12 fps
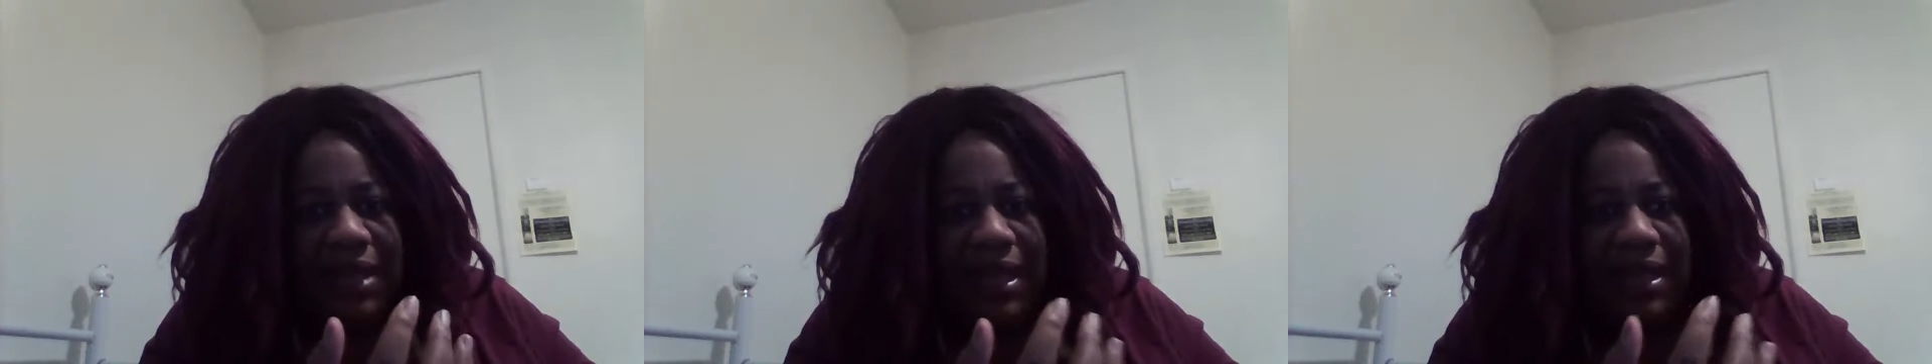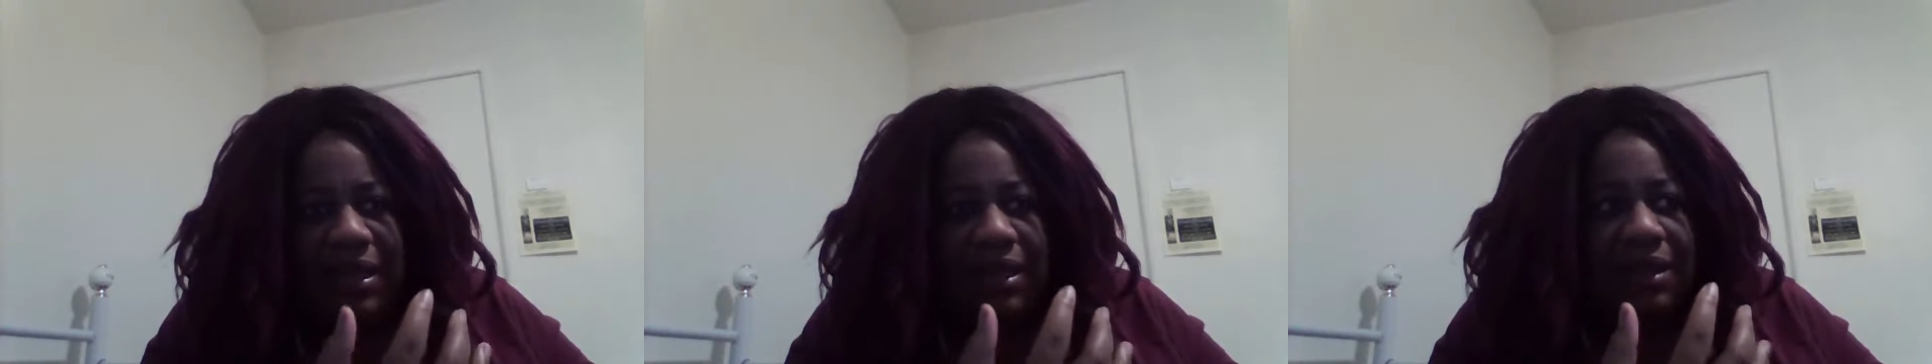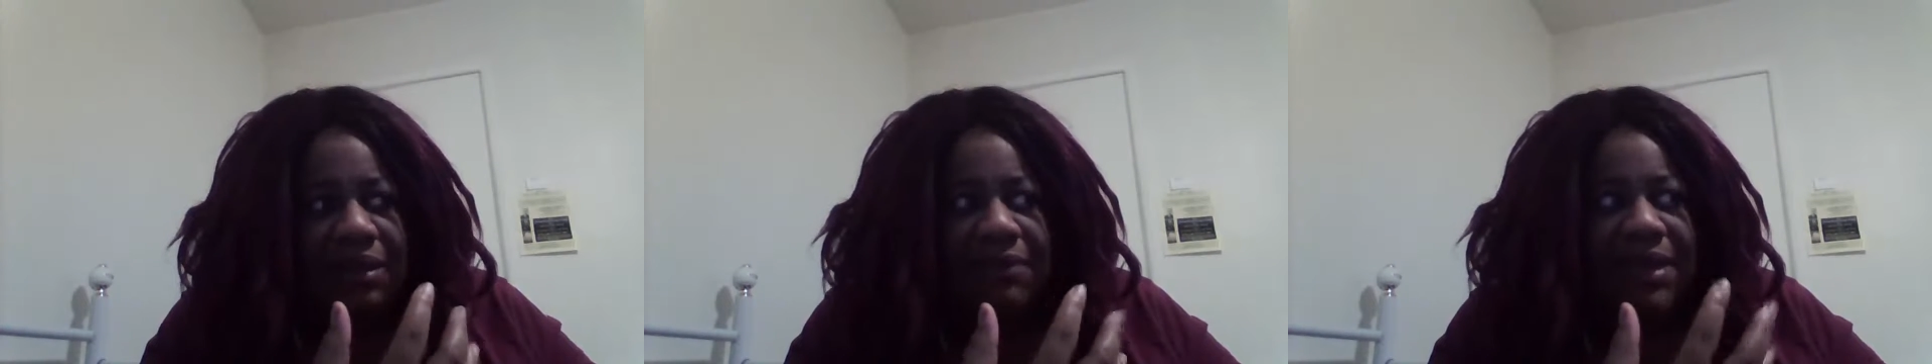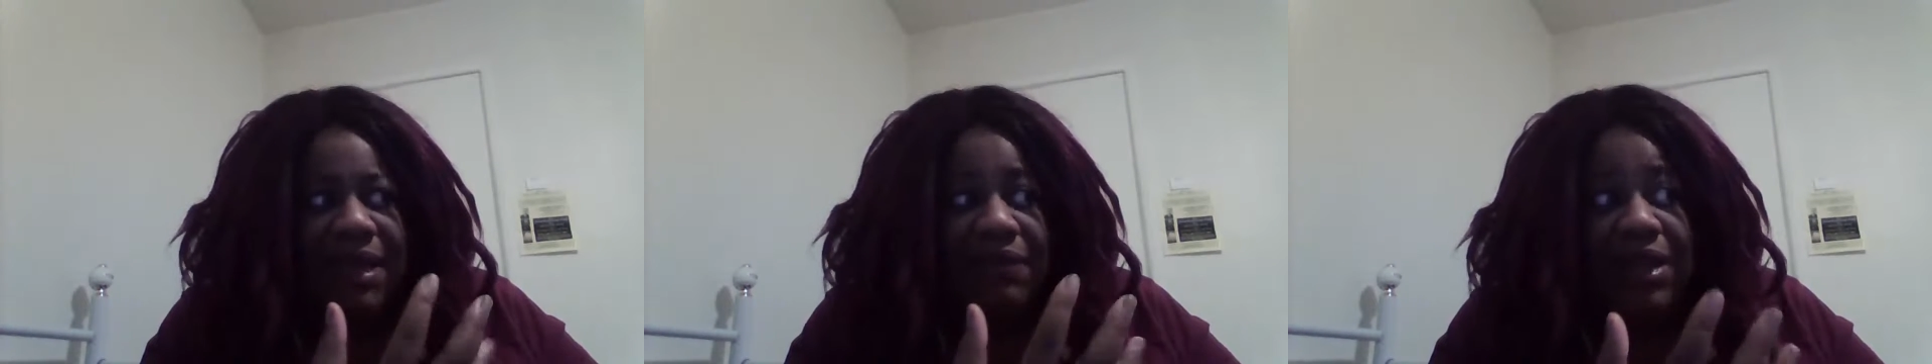like I
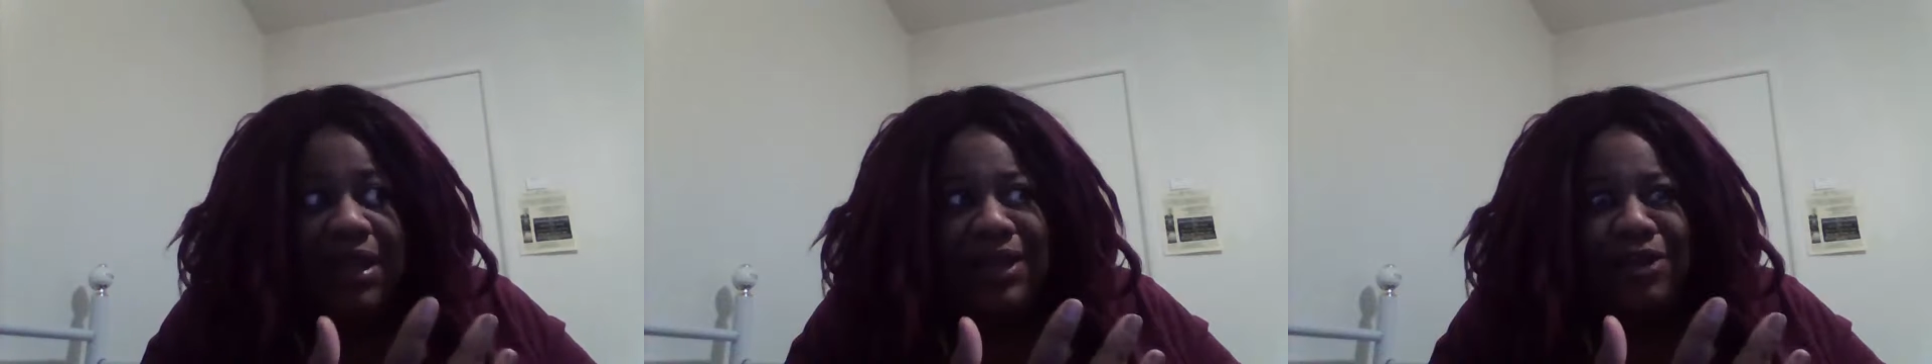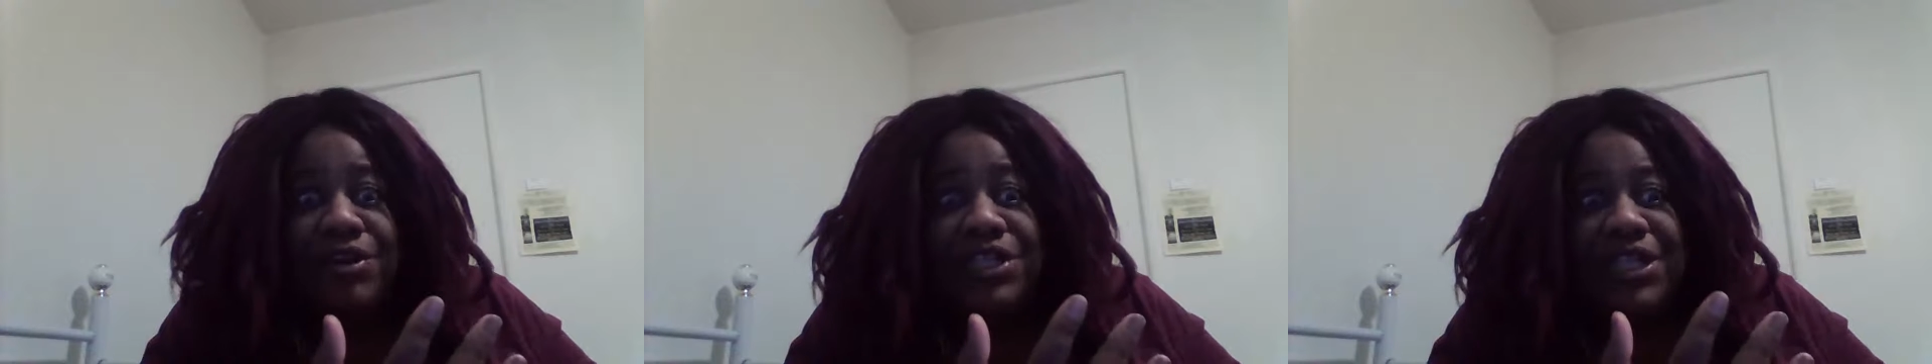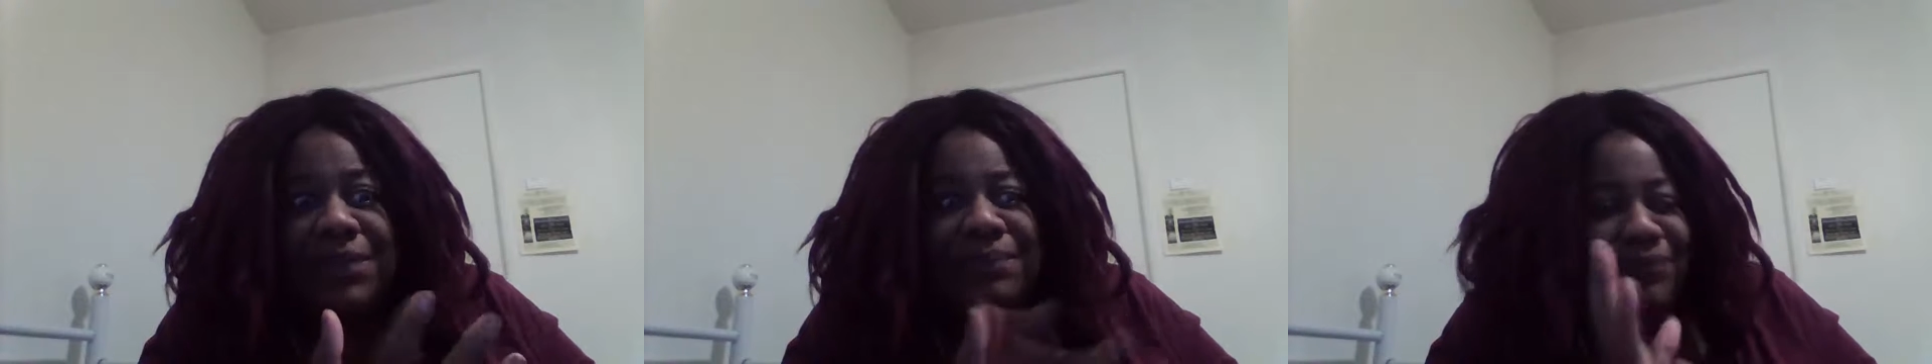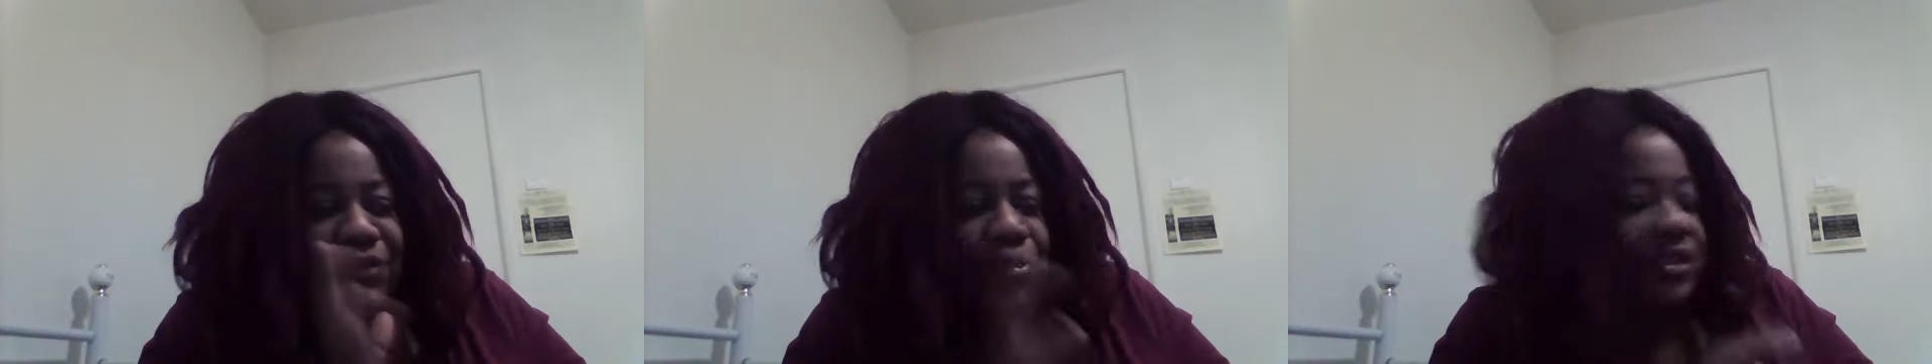have a lot of energy,
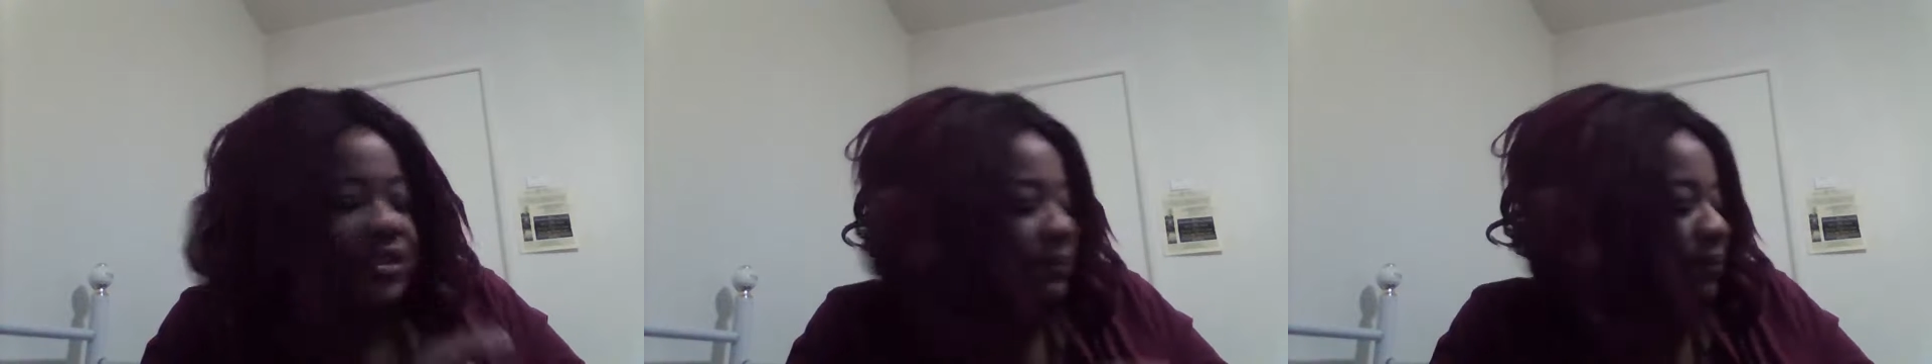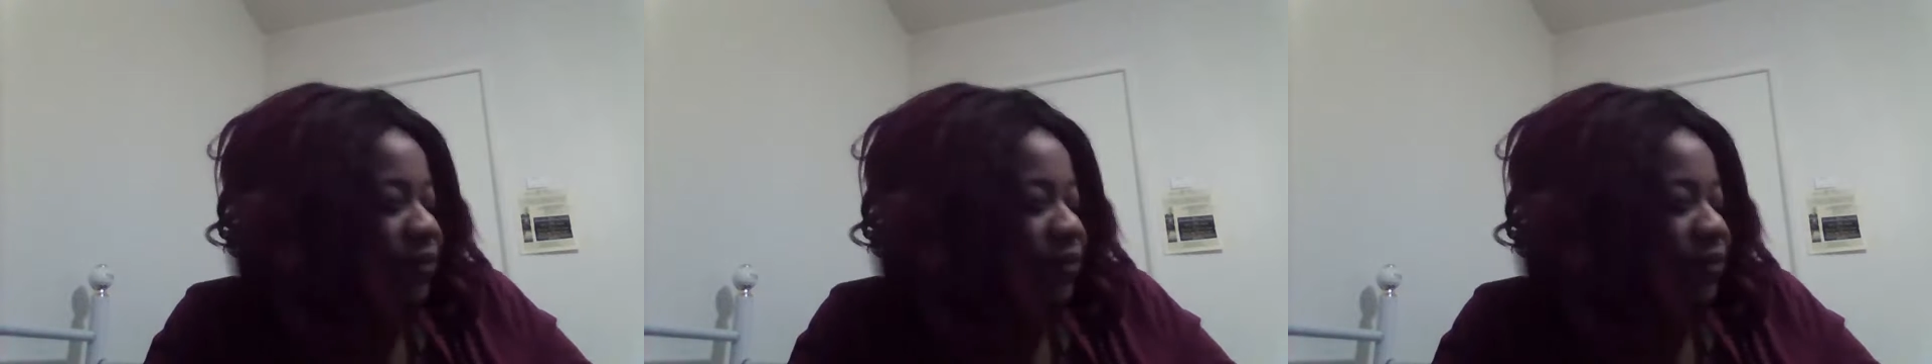of course.